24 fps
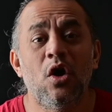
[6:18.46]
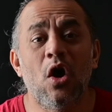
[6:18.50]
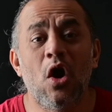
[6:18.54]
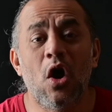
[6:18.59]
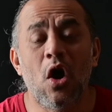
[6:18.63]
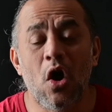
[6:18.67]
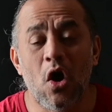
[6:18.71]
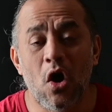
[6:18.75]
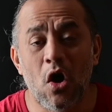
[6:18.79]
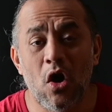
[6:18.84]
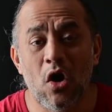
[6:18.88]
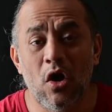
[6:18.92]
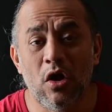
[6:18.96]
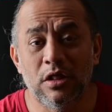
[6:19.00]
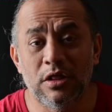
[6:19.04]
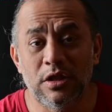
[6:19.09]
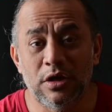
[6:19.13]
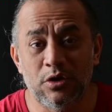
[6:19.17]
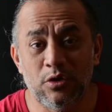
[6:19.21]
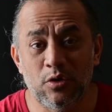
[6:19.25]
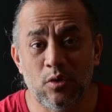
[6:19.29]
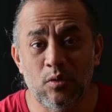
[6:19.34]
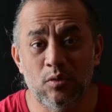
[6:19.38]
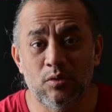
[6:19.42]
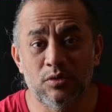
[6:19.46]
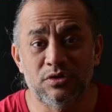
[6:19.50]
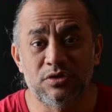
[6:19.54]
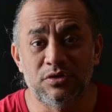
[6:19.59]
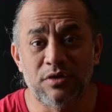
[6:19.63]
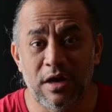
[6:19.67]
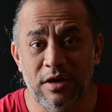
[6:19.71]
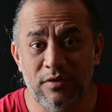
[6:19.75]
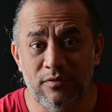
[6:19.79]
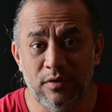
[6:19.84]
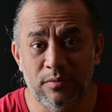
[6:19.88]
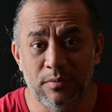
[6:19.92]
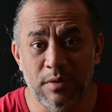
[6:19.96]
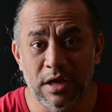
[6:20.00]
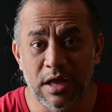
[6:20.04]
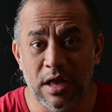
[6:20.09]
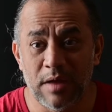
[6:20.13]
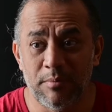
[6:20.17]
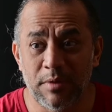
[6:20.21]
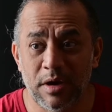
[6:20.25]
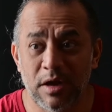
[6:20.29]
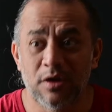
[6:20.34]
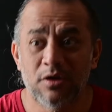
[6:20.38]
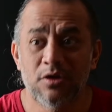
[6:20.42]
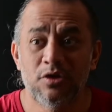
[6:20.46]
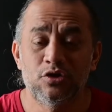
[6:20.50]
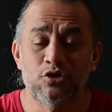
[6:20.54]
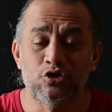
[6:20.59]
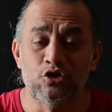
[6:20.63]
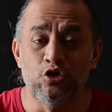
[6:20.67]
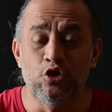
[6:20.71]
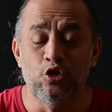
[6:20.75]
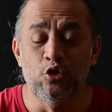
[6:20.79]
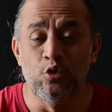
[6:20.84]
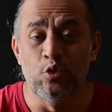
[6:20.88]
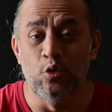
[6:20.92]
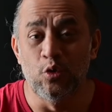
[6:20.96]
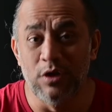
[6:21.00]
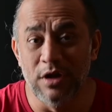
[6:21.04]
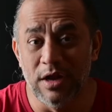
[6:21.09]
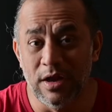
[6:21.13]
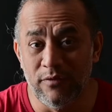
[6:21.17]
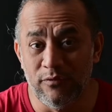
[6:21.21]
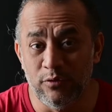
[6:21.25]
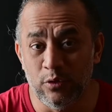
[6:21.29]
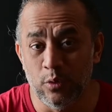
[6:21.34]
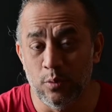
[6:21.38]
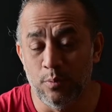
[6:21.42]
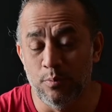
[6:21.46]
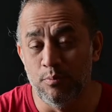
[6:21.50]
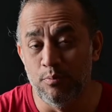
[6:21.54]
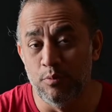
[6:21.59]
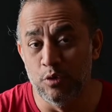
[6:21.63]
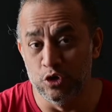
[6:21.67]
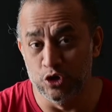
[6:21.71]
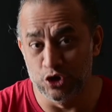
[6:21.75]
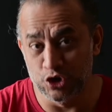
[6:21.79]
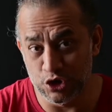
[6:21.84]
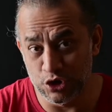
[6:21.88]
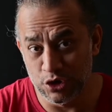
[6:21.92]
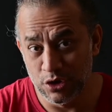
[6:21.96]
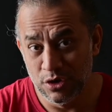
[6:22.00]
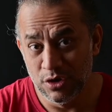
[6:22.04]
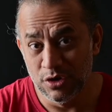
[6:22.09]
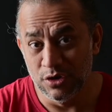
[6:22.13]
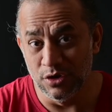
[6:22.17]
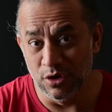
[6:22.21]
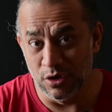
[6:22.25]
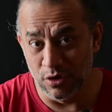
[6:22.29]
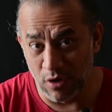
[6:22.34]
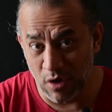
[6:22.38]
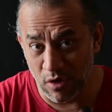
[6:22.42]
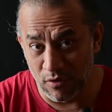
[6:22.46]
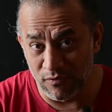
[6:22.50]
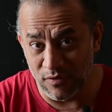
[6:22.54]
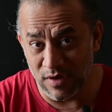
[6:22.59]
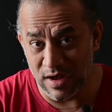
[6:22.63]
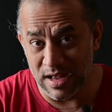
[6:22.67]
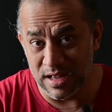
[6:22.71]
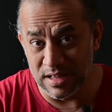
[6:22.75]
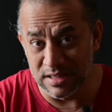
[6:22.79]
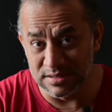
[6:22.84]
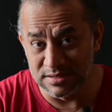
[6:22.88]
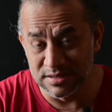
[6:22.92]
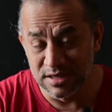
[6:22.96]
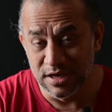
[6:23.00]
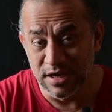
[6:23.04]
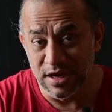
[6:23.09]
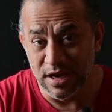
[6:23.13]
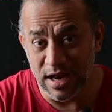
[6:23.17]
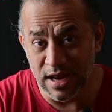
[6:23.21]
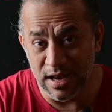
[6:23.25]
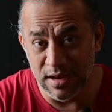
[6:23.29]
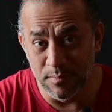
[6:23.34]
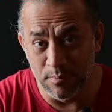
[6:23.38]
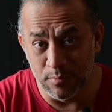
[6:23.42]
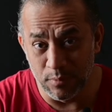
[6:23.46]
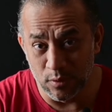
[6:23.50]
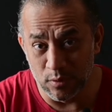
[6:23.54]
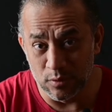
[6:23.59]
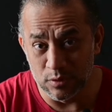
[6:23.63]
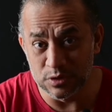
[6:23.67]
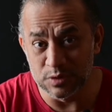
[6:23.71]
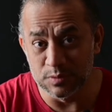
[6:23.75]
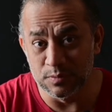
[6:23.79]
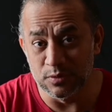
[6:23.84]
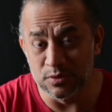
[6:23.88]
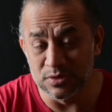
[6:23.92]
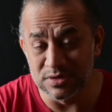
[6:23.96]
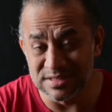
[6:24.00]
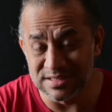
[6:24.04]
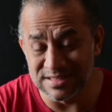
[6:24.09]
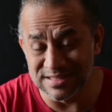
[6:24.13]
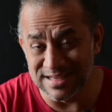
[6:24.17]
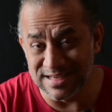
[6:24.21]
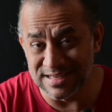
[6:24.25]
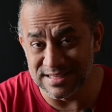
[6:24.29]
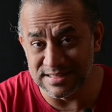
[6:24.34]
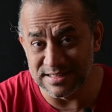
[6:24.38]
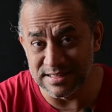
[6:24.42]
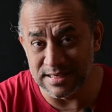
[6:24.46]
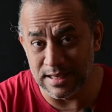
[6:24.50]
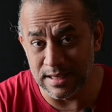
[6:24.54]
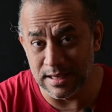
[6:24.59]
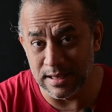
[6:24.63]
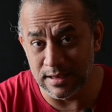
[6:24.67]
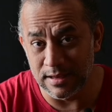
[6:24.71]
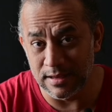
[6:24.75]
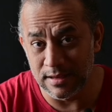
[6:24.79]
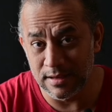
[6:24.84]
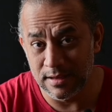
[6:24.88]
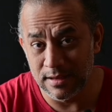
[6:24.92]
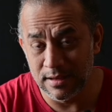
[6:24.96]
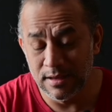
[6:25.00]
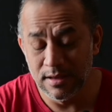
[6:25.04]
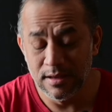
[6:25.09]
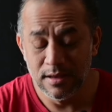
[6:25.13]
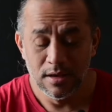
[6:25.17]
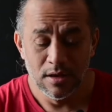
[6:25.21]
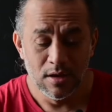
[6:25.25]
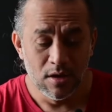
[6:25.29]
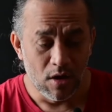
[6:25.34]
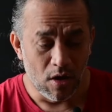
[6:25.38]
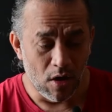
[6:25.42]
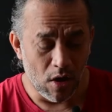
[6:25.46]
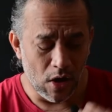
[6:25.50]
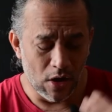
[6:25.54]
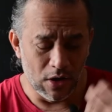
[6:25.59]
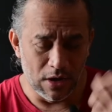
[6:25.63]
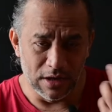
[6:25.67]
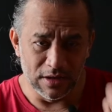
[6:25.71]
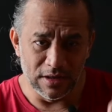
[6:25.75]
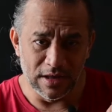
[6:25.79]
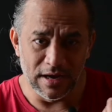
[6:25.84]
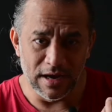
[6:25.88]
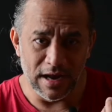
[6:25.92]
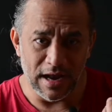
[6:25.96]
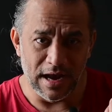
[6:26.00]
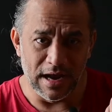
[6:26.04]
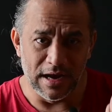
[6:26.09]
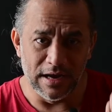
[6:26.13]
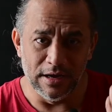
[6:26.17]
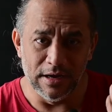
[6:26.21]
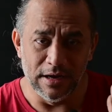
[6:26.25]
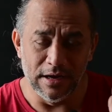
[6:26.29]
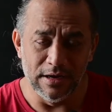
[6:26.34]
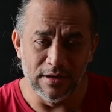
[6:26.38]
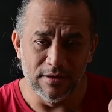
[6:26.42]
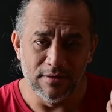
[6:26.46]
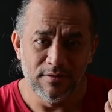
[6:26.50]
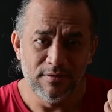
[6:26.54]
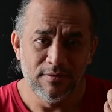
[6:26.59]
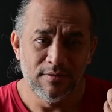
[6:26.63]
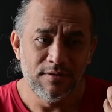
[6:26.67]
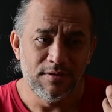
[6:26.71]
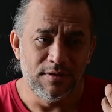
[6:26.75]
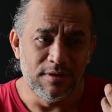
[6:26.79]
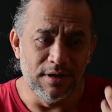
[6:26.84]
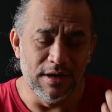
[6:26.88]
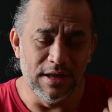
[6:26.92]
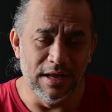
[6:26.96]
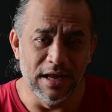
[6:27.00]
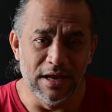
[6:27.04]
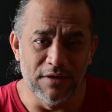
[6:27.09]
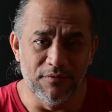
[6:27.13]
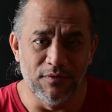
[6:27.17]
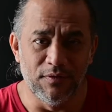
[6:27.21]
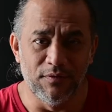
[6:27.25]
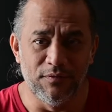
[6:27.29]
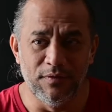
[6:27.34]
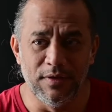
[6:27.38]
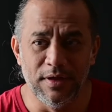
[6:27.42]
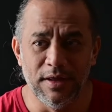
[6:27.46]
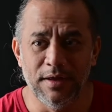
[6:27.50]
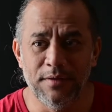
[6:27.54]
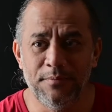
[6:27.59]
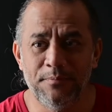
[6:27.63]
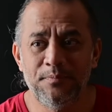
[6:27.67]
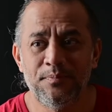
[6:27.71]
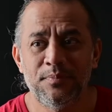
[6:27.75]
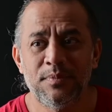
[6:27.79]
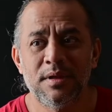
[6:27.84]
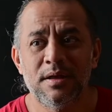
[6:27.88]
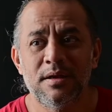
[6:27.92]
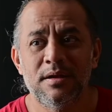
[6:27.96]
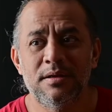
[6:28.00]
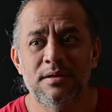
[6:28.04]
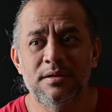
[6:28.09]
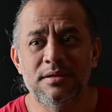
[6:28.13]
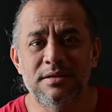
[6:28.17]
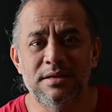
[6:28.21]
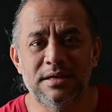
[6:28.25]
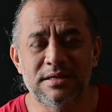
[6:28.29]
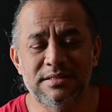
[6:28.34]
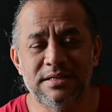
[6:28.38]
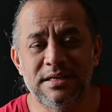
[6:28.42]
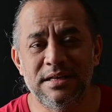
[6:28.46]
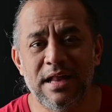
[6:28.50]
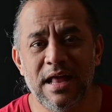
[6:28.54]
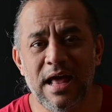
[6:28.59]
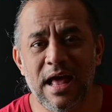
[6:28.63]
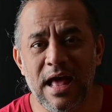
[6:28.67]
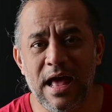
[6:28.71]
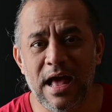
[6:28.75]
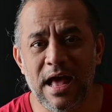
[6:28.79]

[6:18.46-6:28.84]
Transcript: all the tones right from the camera, so you don't have to push the raw files in post-processing. On other hand, D850 doesn't